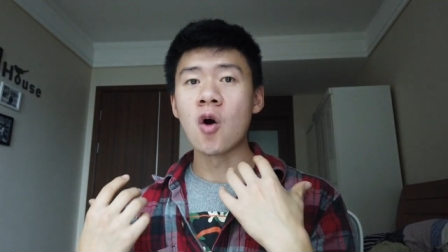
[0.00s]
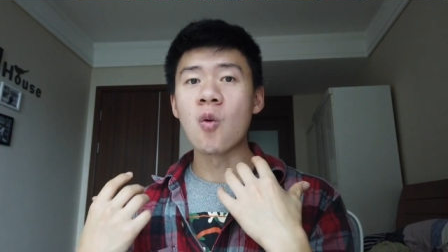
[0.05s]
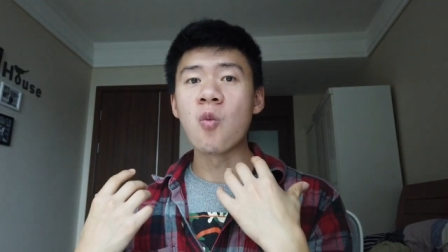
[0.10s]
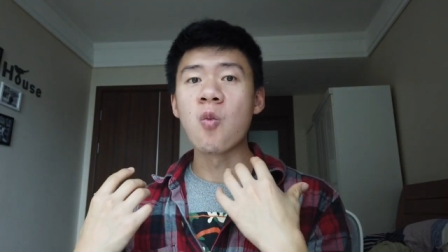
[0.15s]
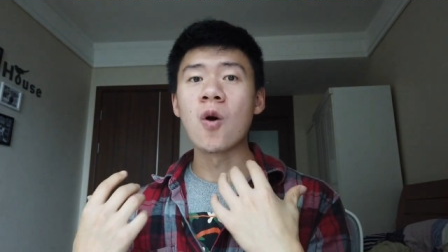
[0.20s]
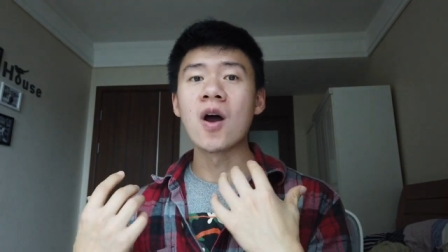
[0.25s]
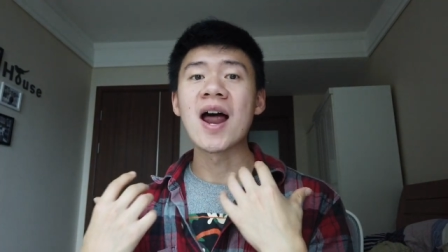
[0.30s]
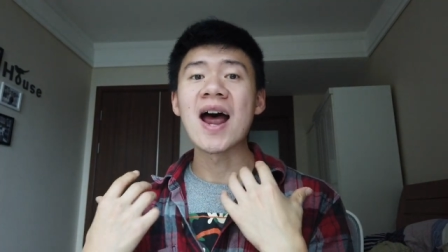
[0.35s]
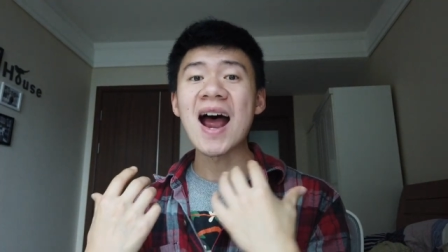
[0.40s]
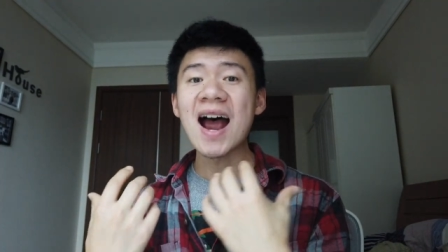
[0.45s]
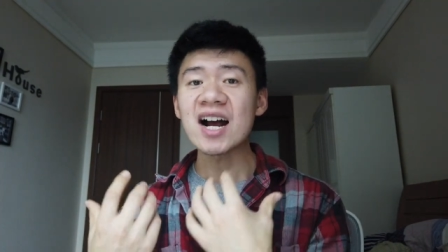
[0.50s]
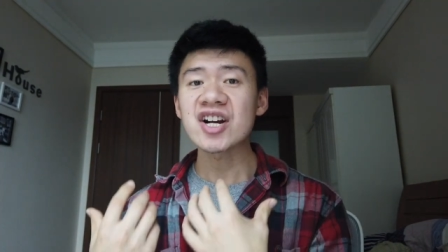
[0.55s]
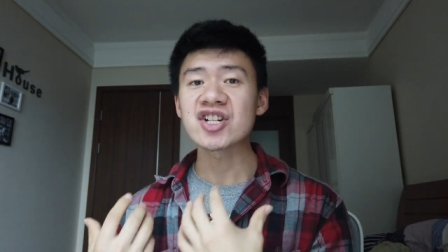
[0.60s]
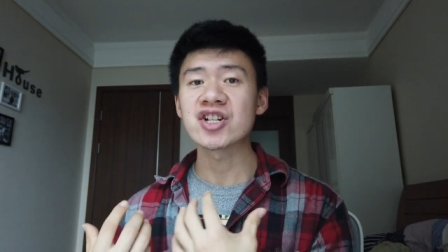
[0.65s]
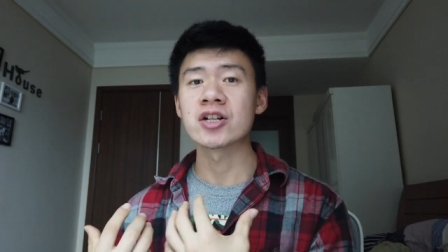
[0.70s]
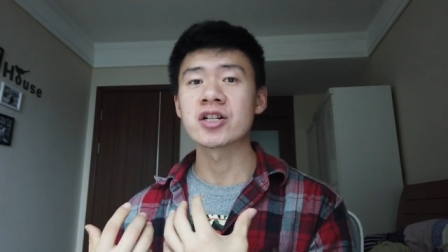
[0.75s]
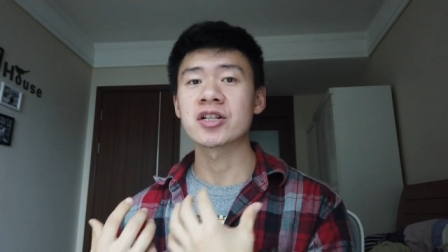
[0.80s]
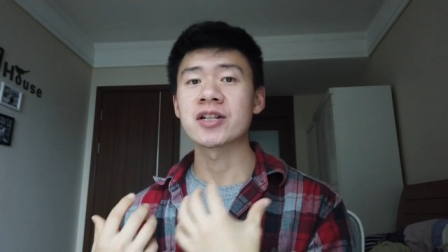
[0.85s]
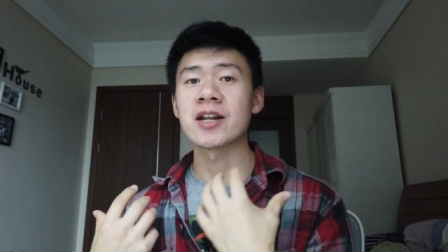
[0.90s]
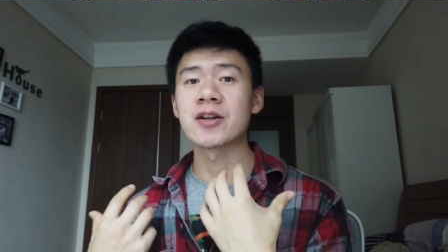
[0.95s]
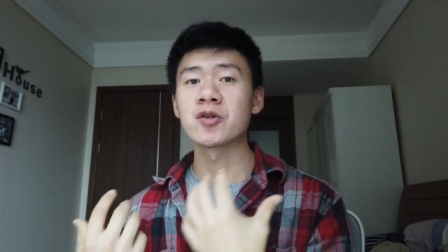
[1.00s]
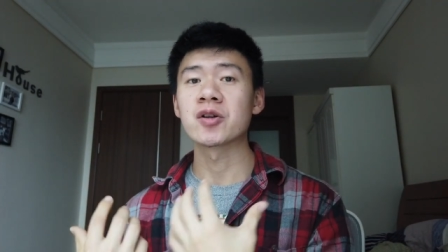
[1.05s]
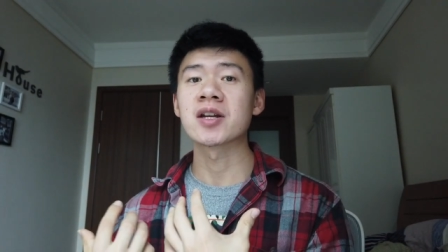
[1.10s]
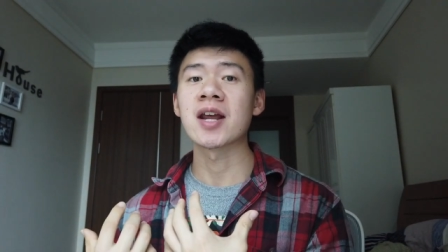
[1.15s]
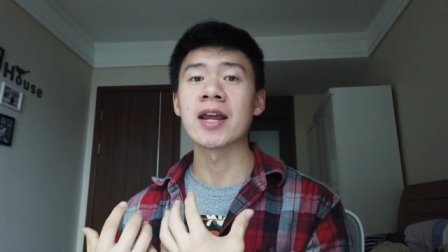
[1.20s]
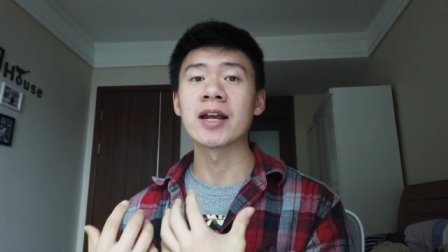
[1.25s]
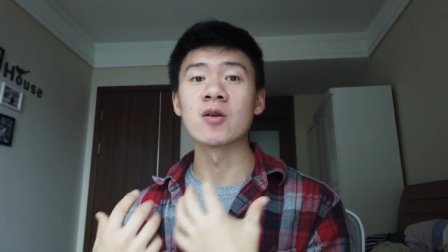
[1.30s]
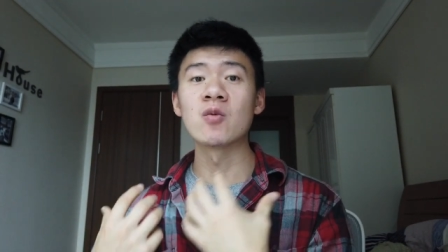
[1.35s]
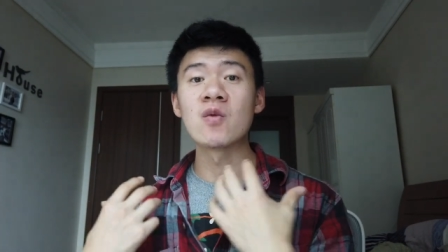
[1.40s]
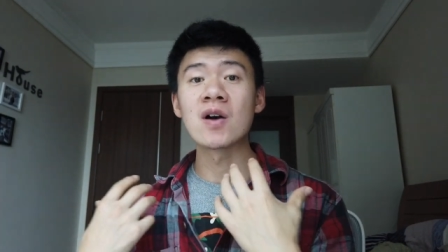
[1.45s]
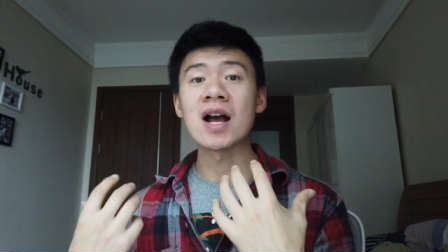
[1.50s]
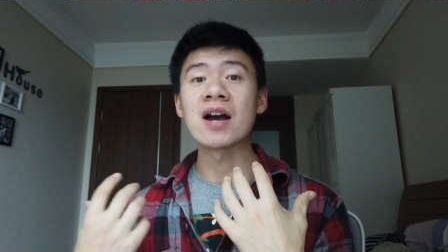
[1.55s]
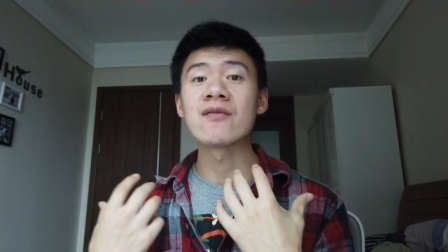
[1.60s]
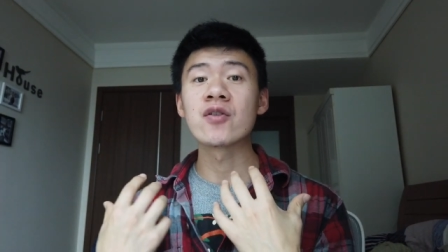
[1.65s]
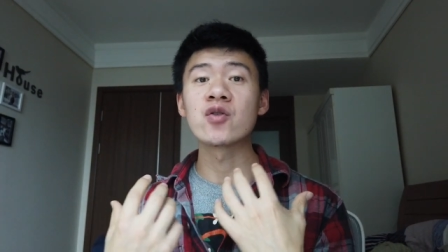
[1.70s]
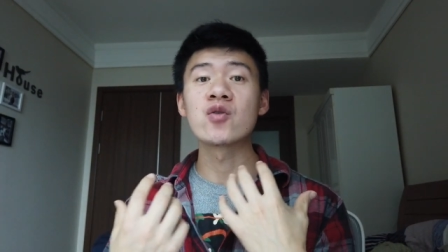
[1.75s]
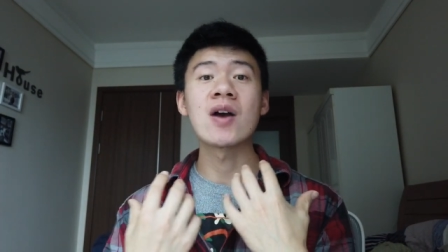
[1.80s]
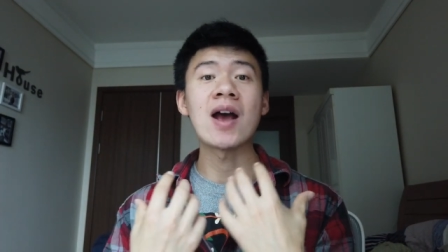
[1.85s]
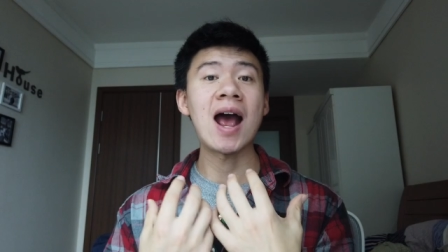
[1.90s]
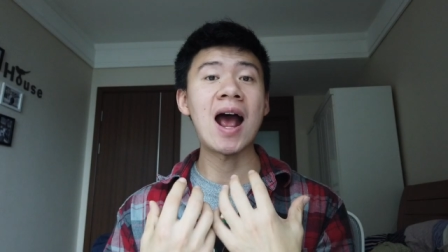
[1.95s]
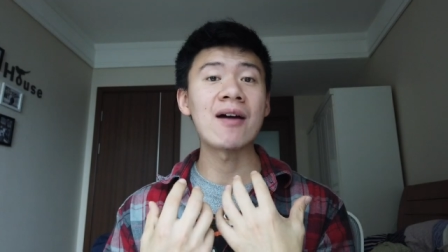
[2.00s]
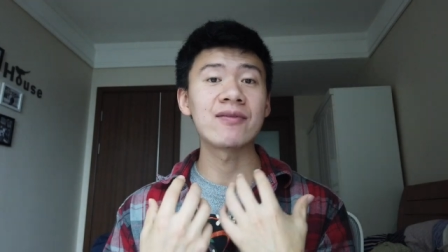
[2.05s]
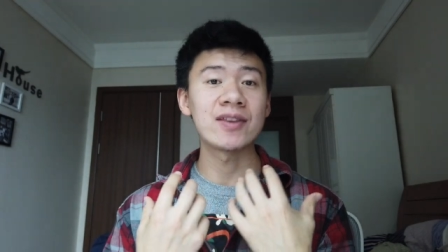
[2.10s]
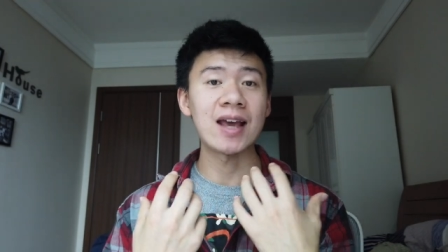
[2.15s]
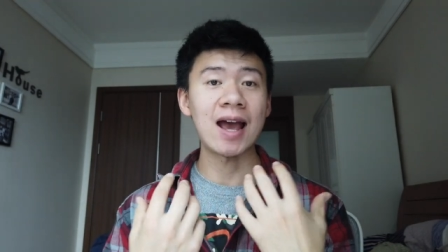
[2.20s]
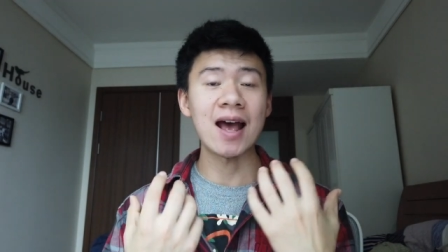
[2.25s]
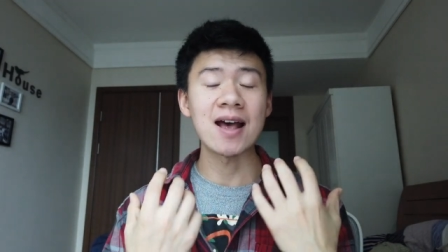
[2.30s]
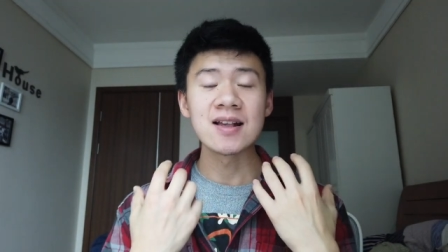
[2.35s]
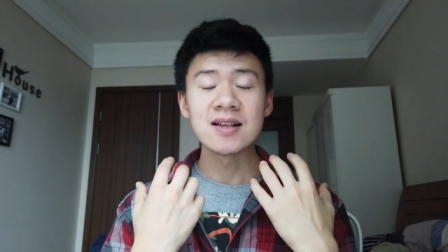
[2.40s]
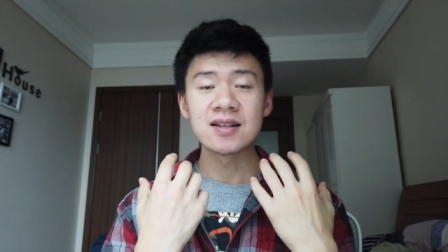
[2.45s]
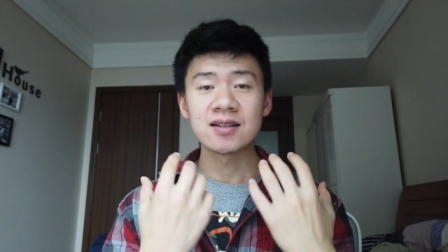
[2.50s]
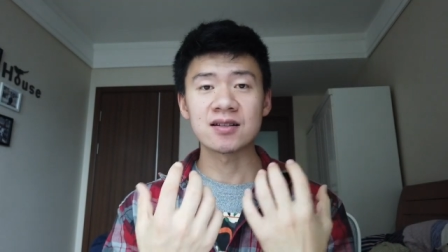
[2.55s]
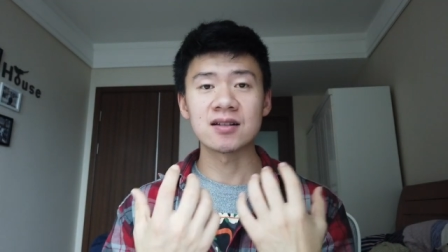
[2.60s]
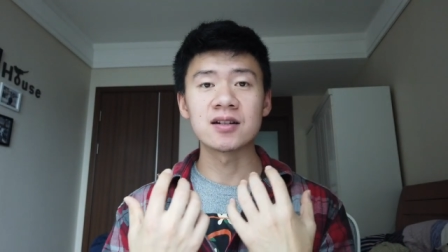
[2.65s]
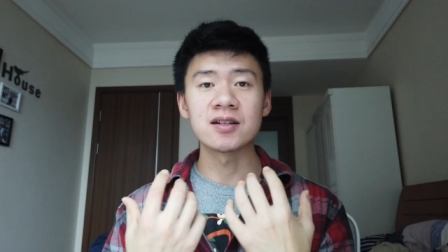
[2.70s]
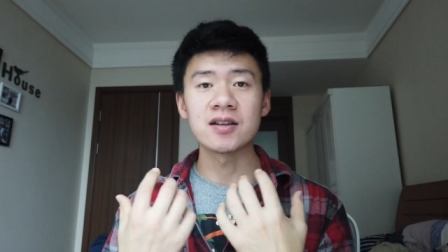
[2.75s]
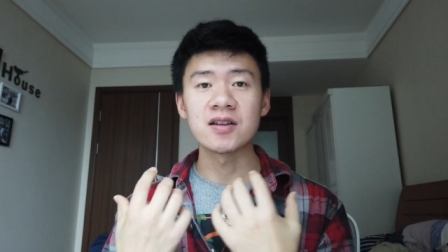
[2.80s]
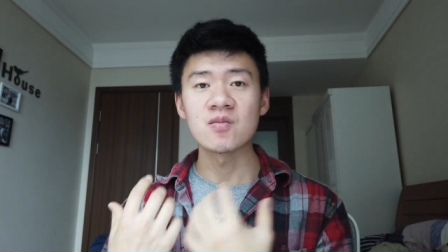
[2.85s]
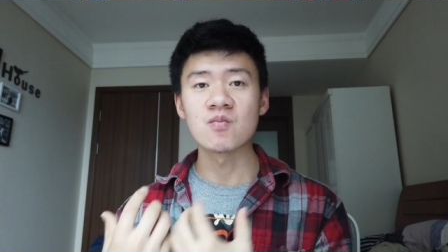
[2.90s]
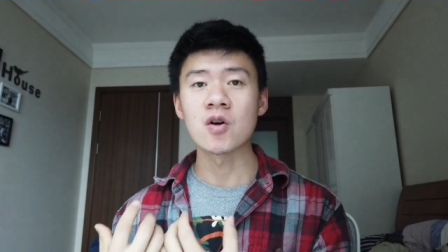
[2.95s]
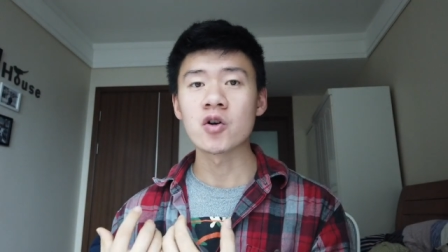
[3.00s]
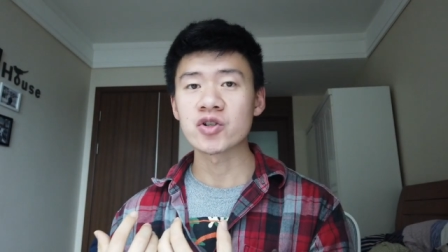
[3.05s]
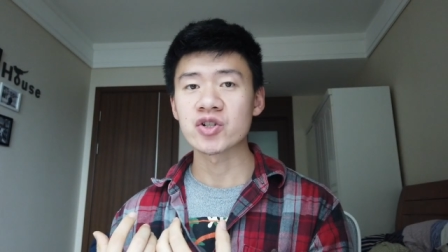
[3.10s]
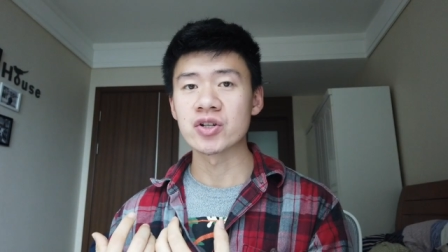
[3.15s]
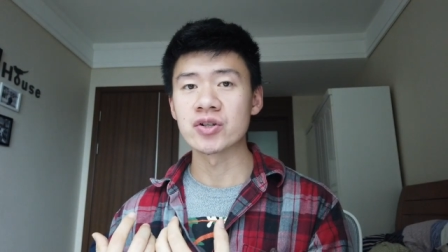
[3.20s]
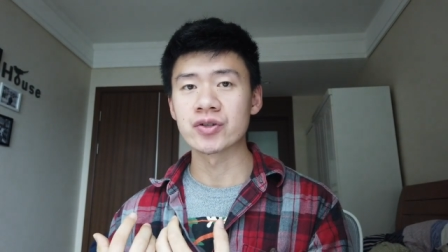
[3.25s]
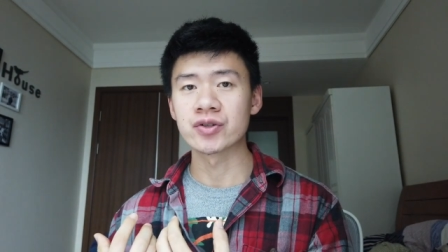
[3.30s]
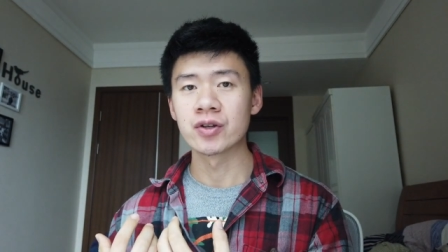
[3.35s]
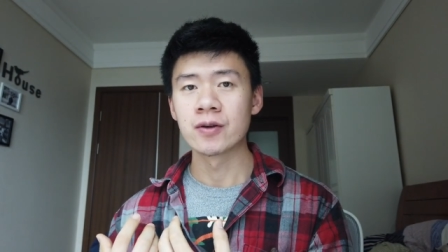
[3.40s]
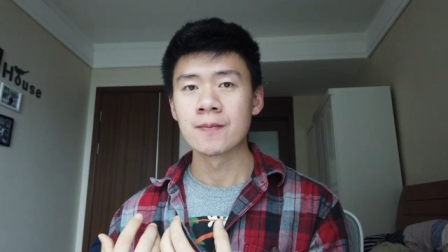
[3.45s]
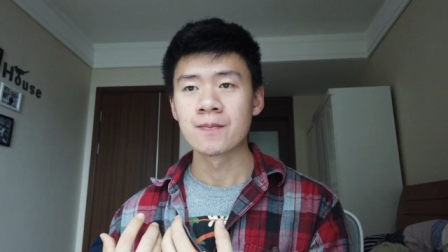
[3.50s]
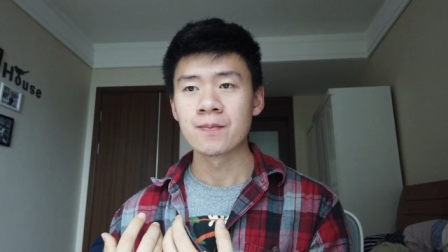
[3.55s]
or what actions that you take whenever you have that certain emotions.